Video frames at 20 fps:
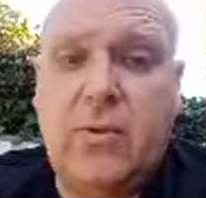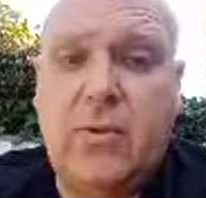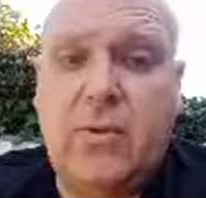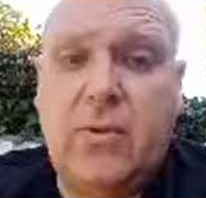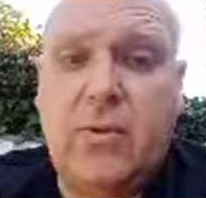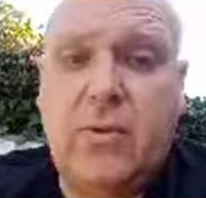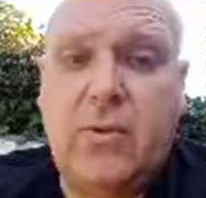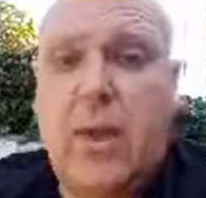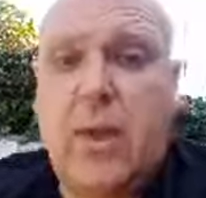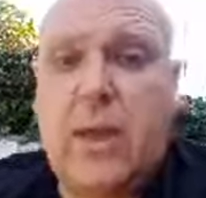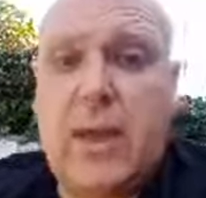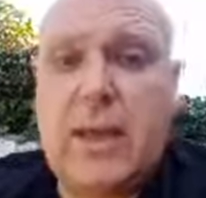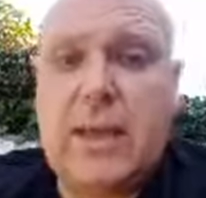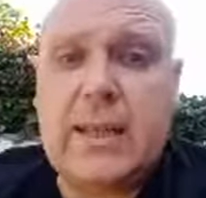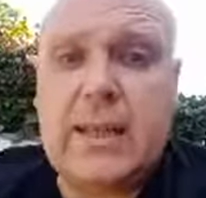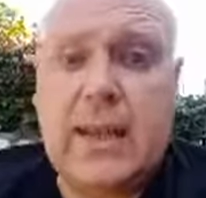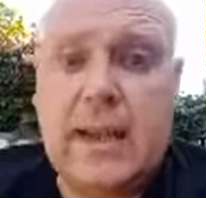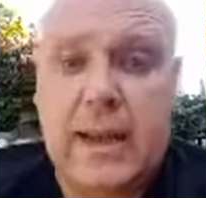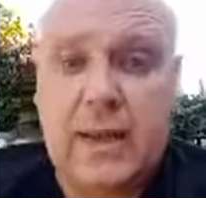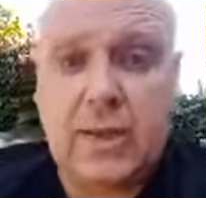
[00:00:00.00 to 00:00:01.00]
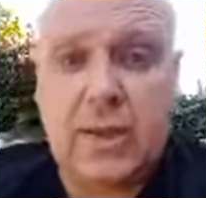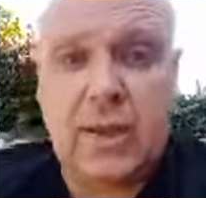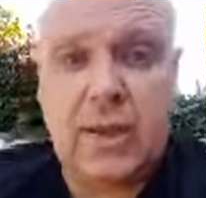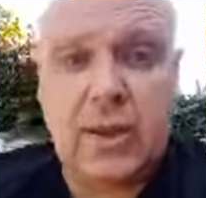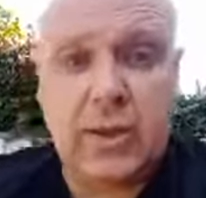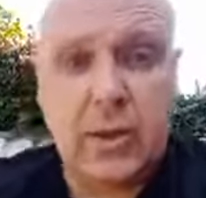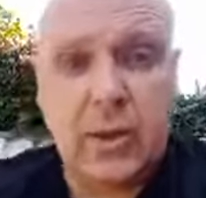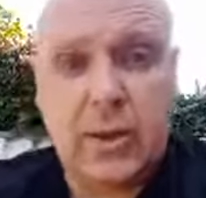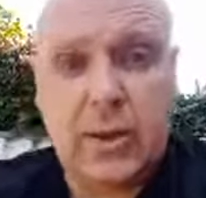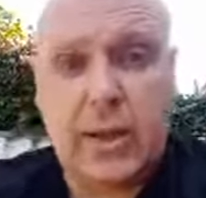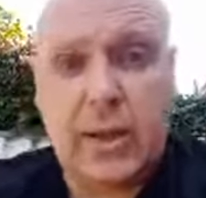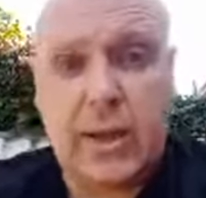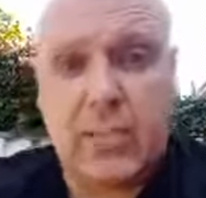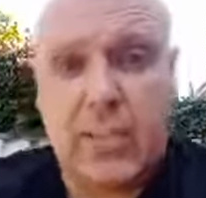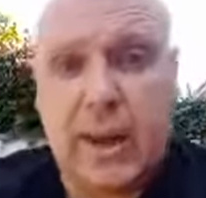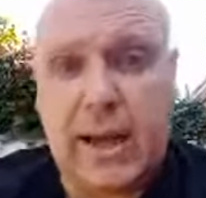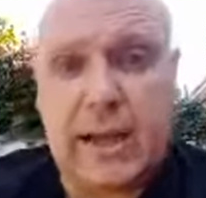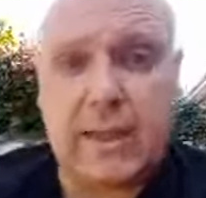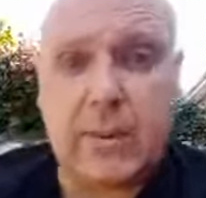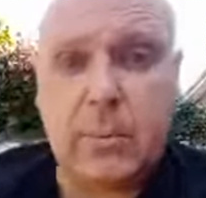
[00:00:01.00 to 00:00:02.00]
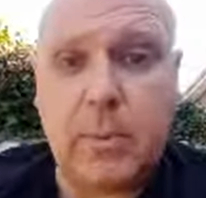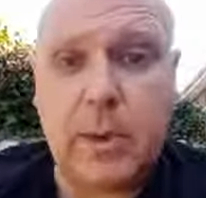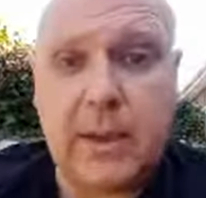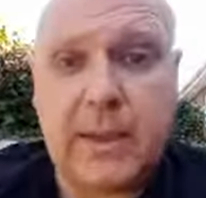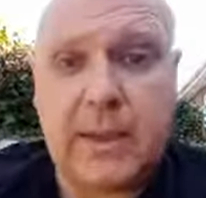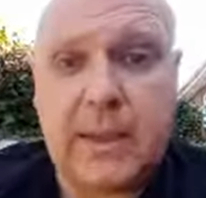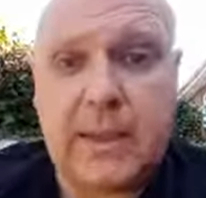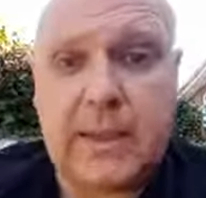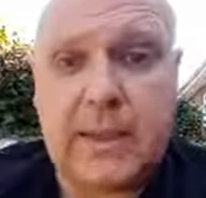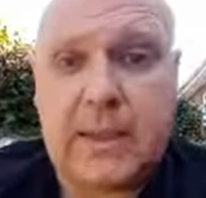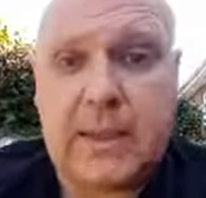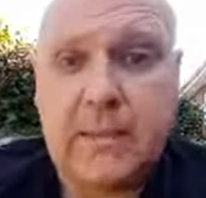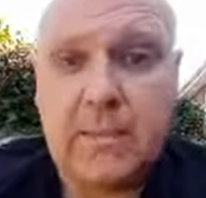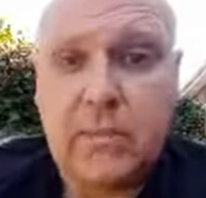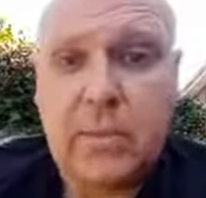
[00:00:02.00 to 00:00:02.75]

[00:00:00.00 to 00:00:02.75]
The things that actually could come back to bite us,